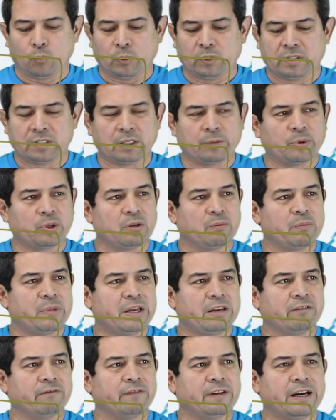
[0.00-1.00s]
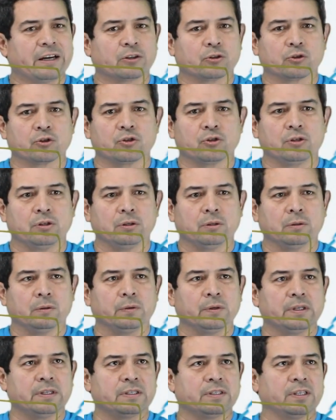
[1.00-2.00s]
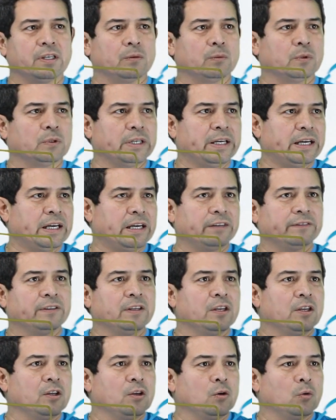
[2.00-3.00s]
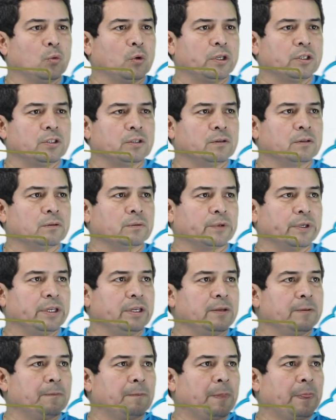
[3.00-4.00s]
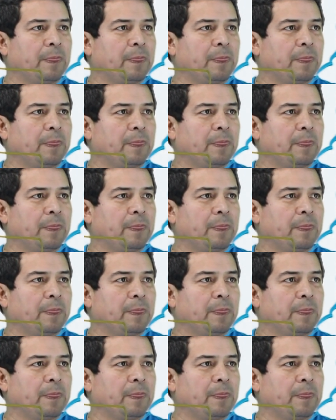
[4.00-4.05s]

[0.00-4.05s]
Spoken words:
What some of the manufacturers do is they will have 1, 2, 3.